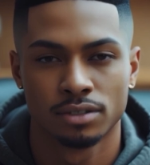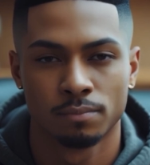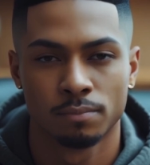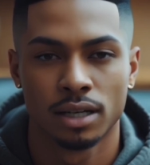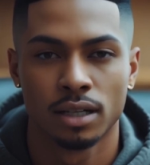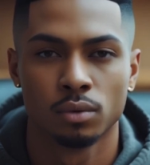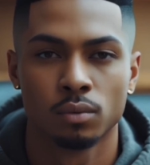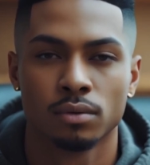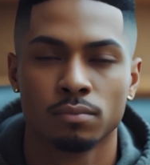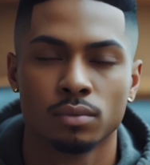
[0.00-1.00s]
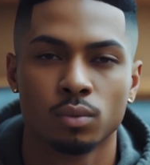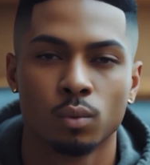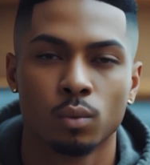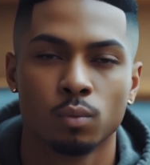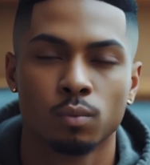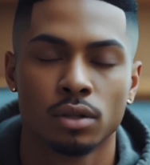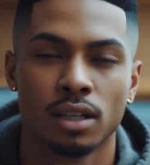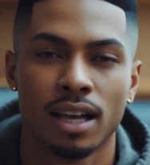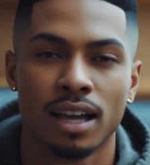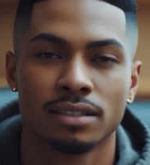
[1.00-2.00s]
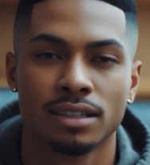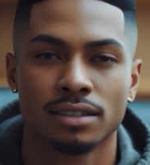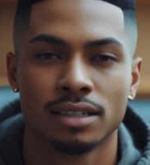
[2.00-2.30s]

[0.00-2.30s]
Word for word: But issues of control, ethics,